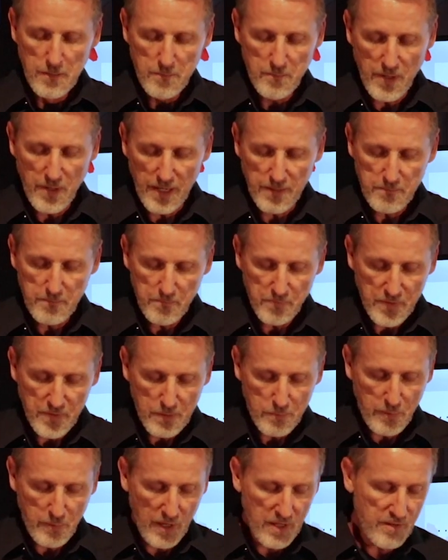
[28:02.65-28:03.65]
But
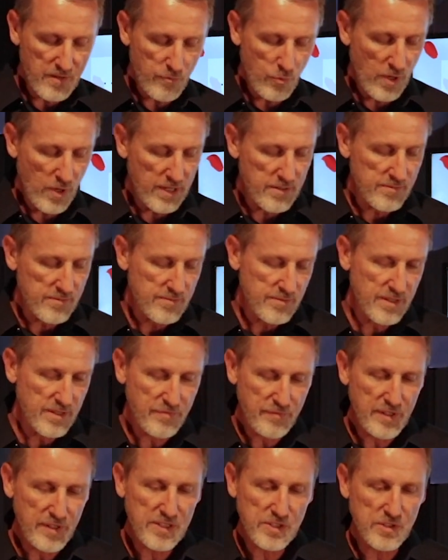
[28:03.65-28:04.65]
part of what
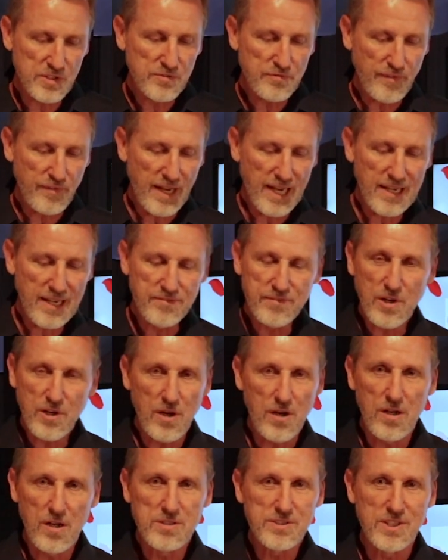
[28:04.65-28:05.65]
Ephesians 5
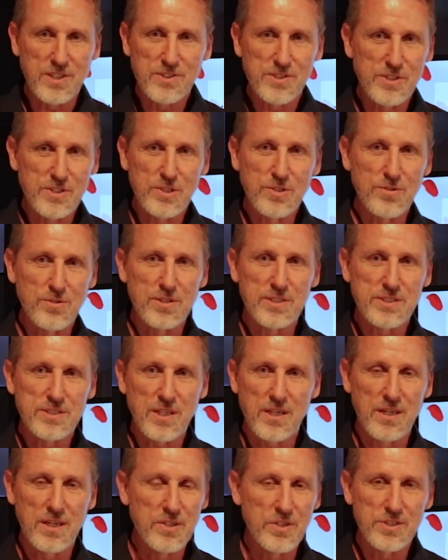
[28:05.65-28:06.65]
calls us to is
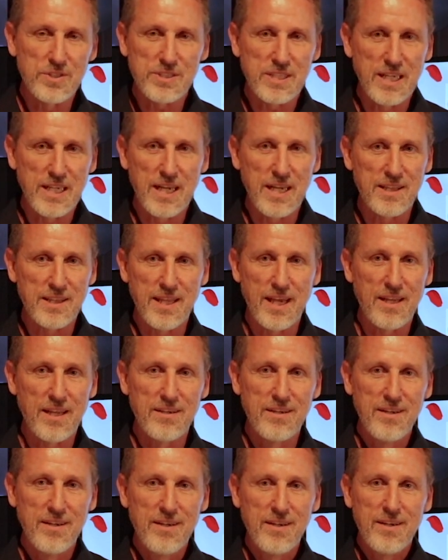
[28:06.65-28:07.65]
to understand that
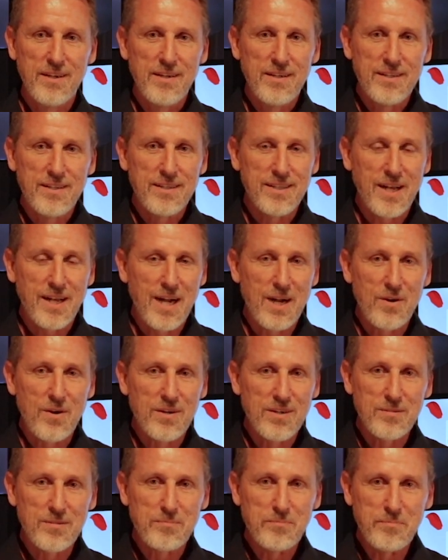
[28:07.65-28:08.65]

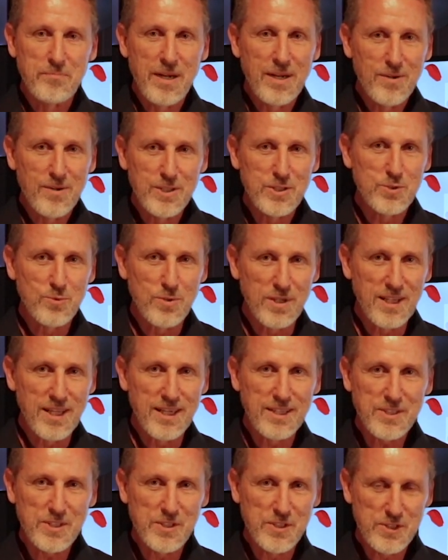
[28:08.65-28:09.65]
our marriage
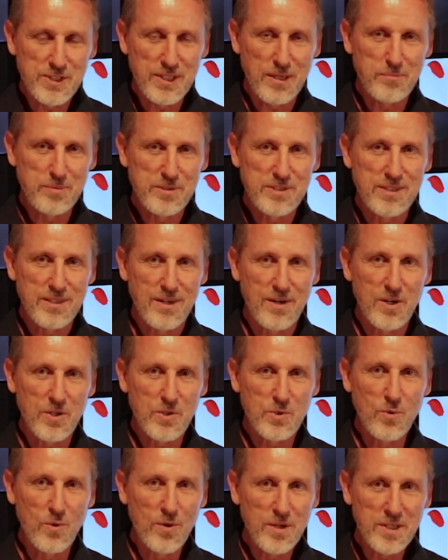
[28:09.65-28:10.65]
relationships are
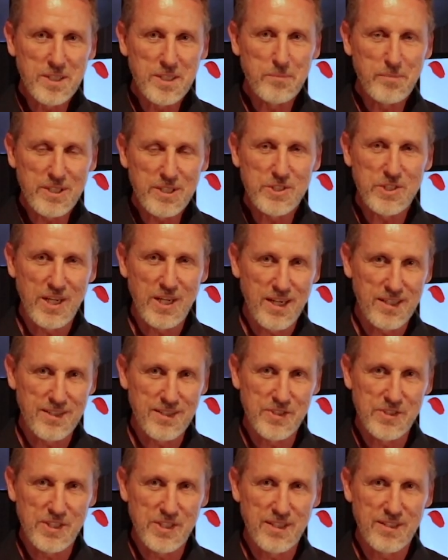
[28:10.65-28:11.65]
going to be
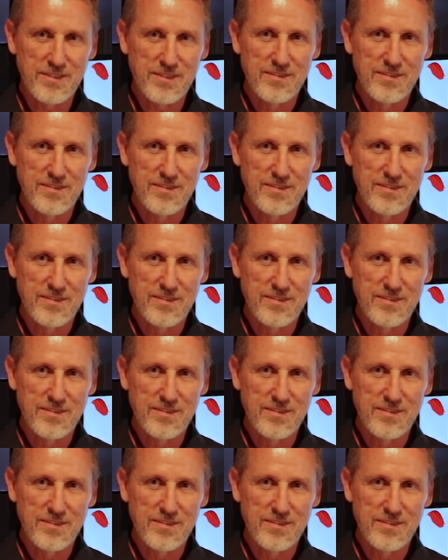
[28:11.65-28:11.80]
challenging.